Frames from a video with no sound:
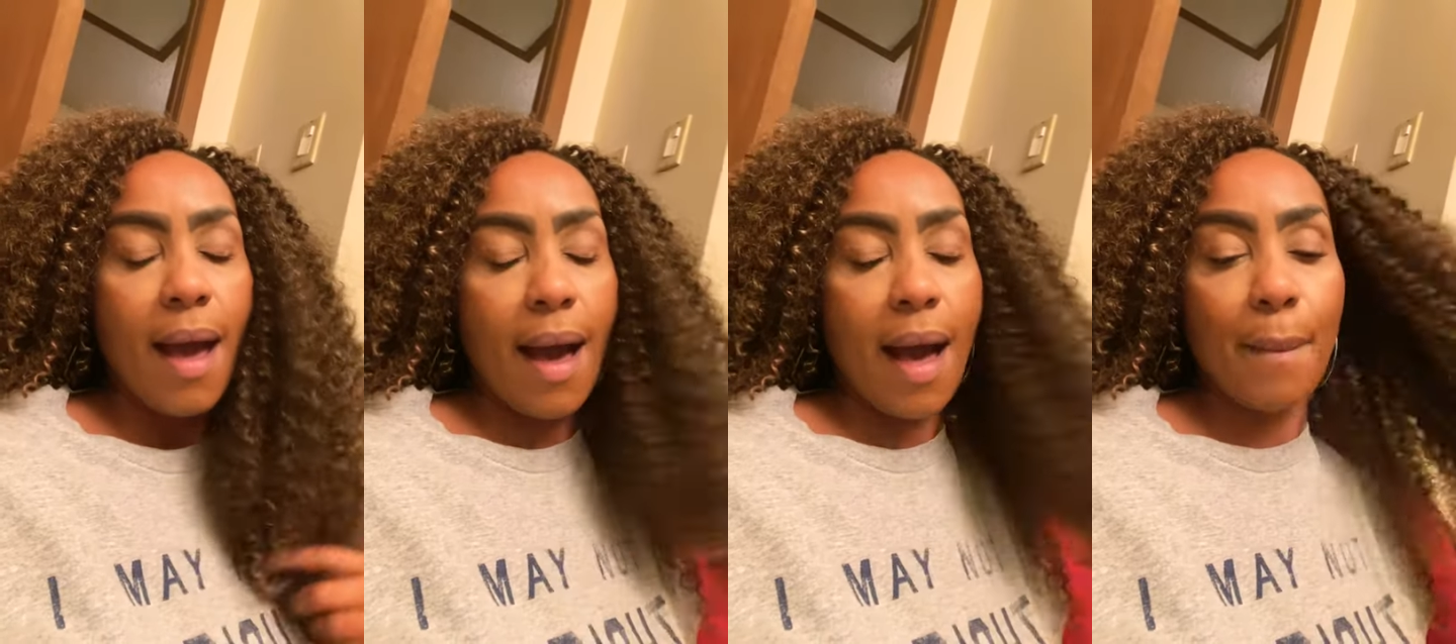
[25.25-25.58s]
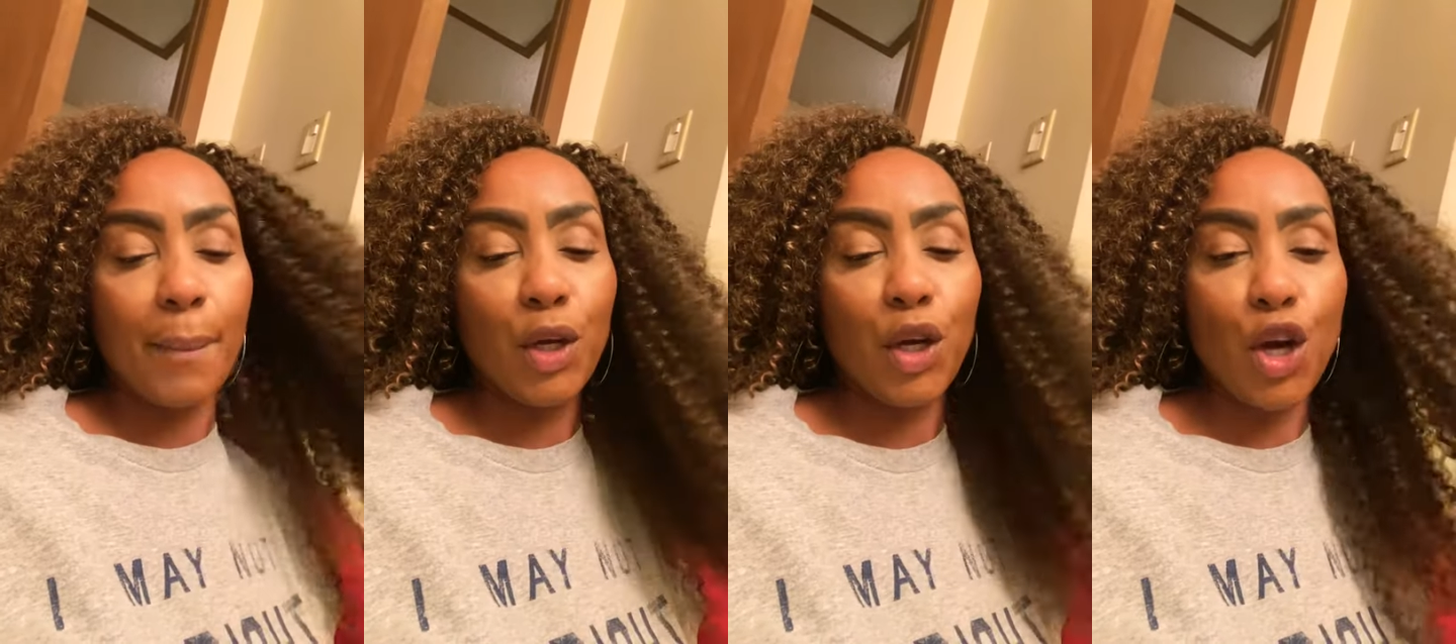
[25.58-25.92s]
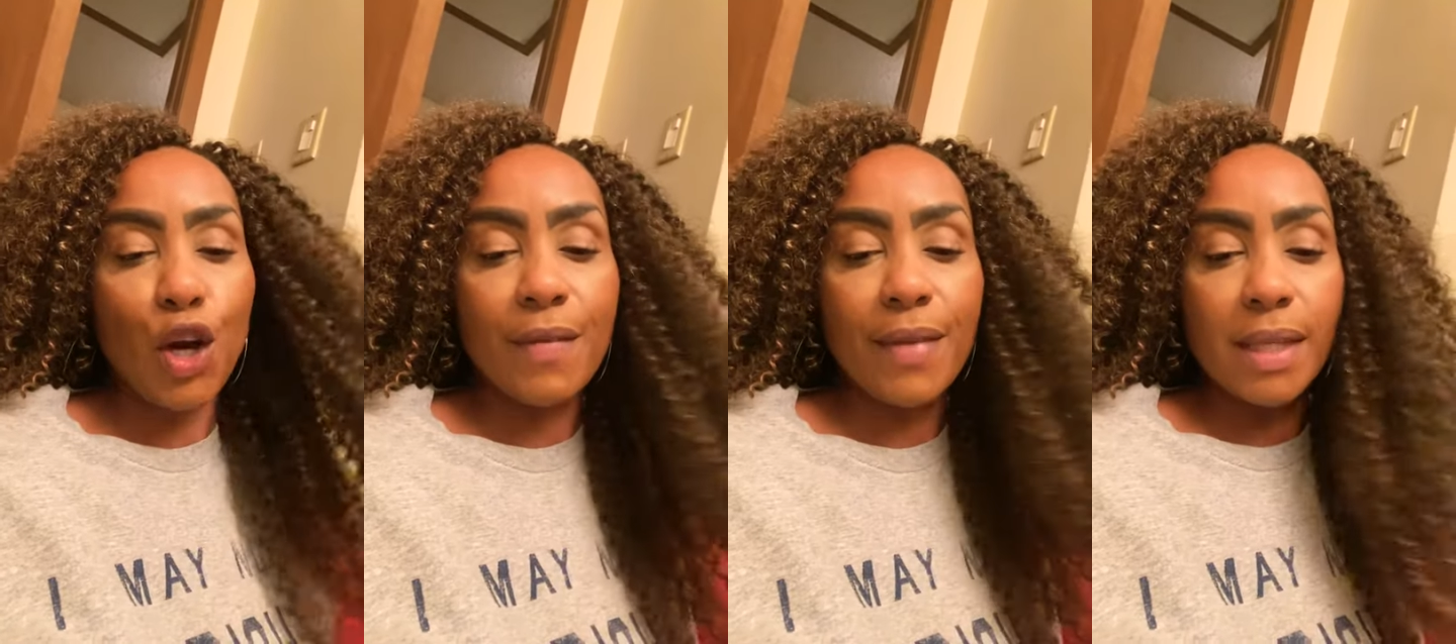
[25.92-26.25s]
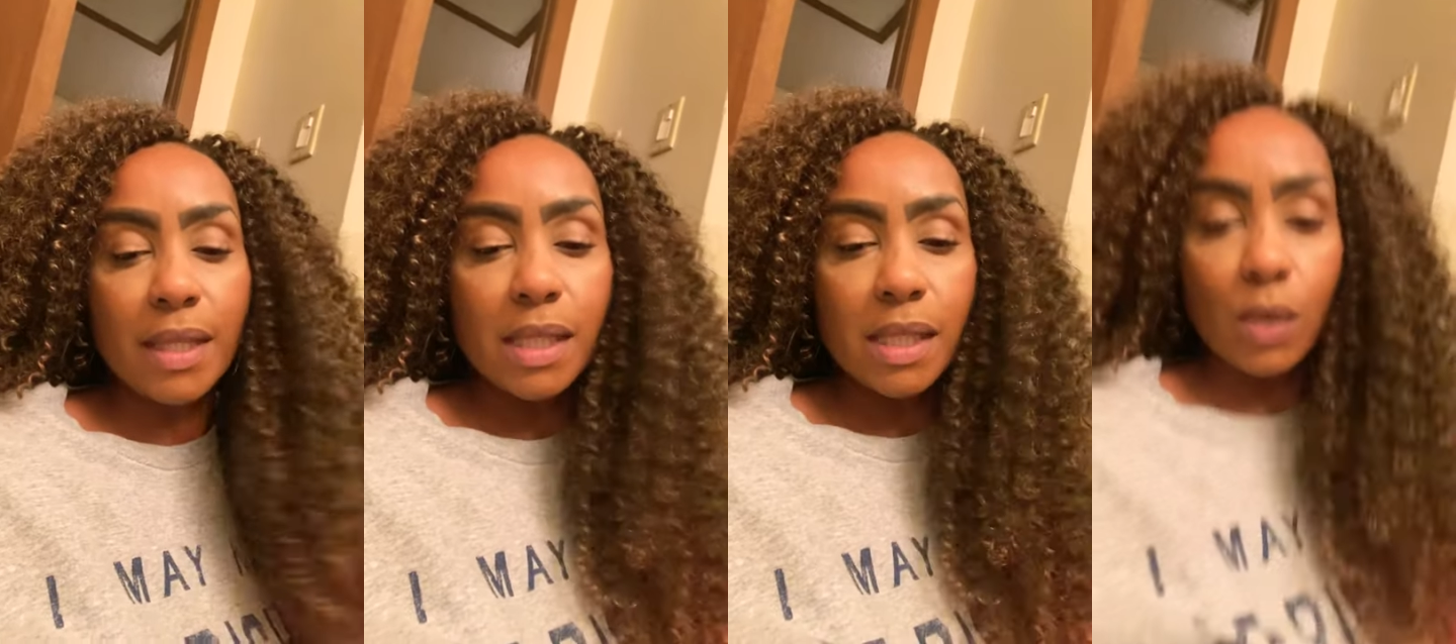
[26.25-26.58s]
I'm nervous,
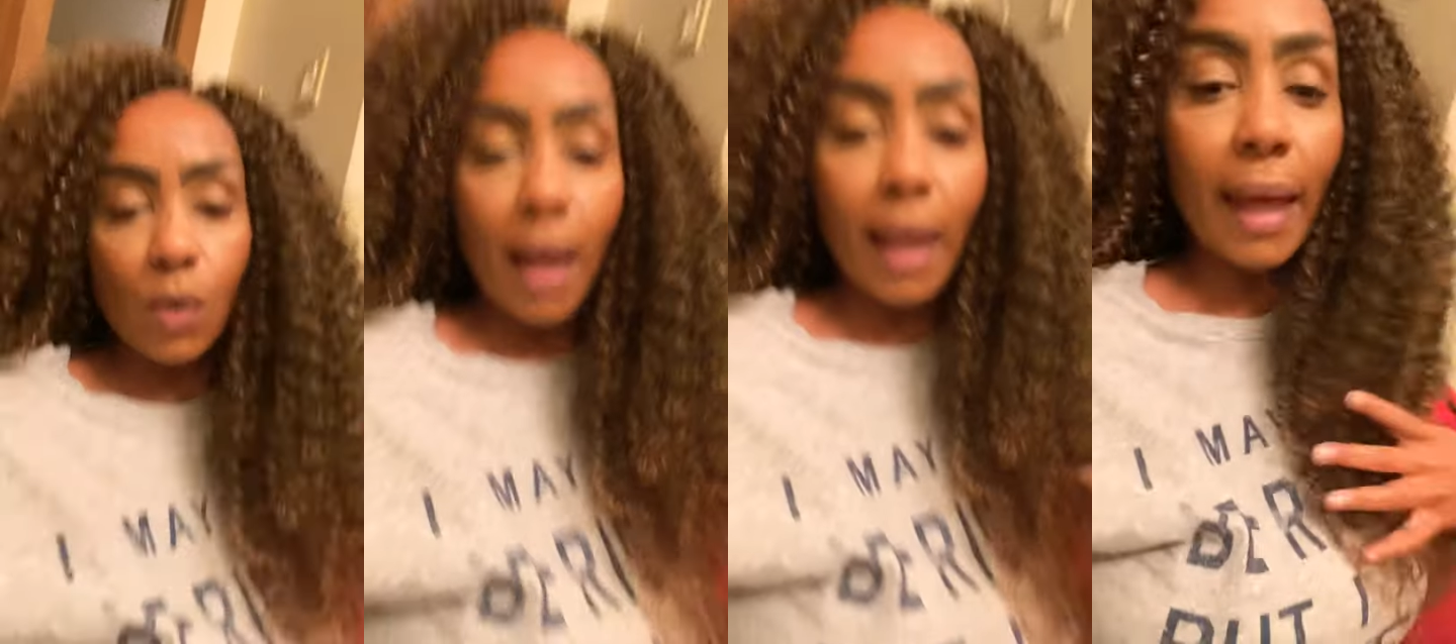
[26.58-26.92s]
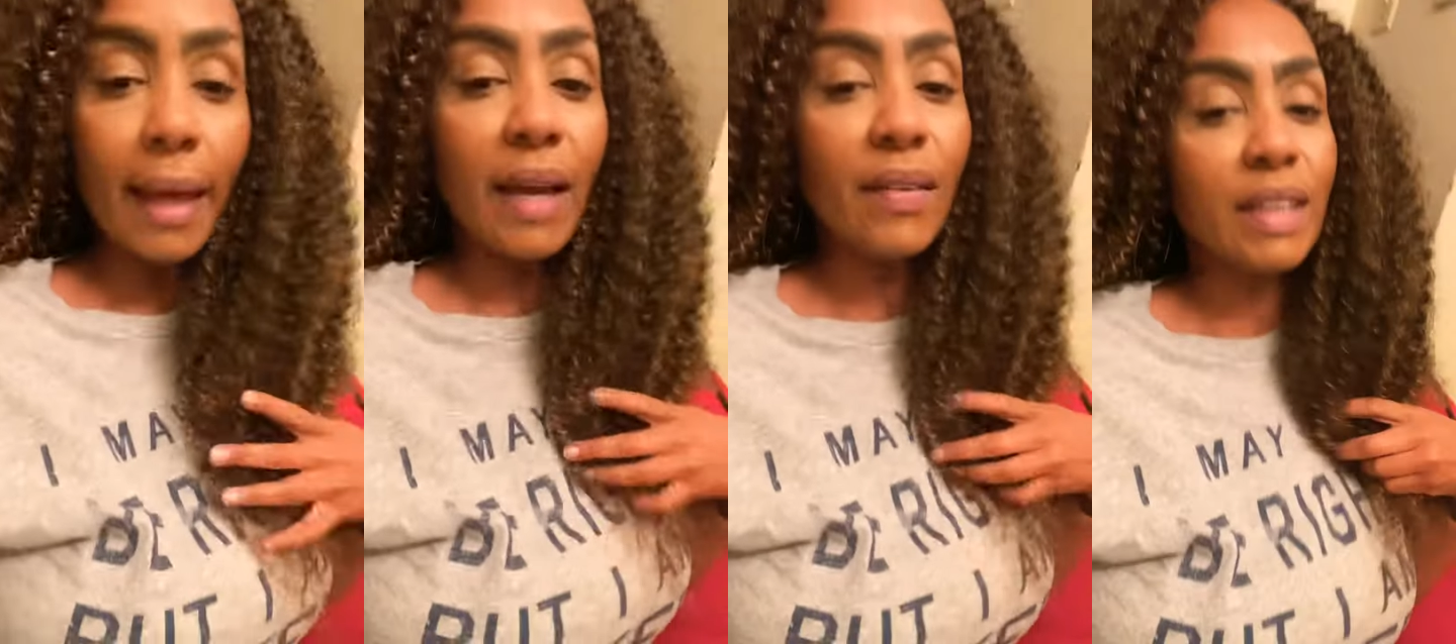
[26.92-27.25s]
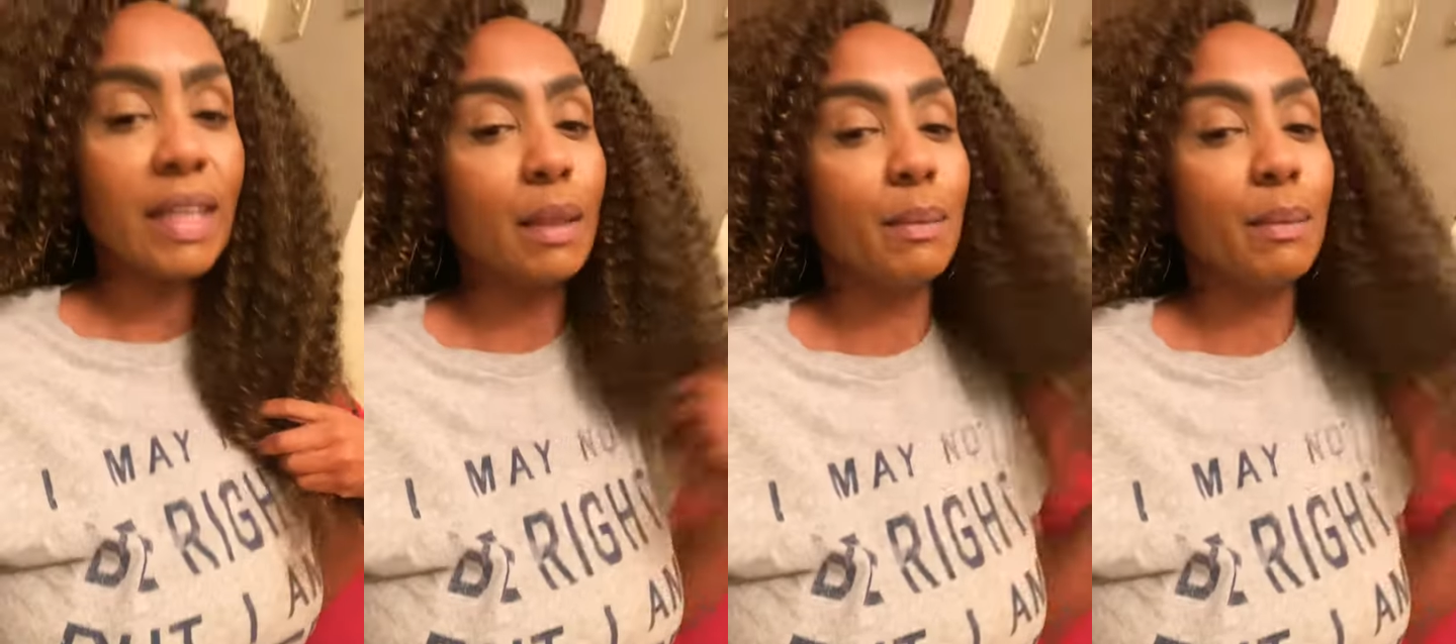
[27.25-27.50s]
so I like everything to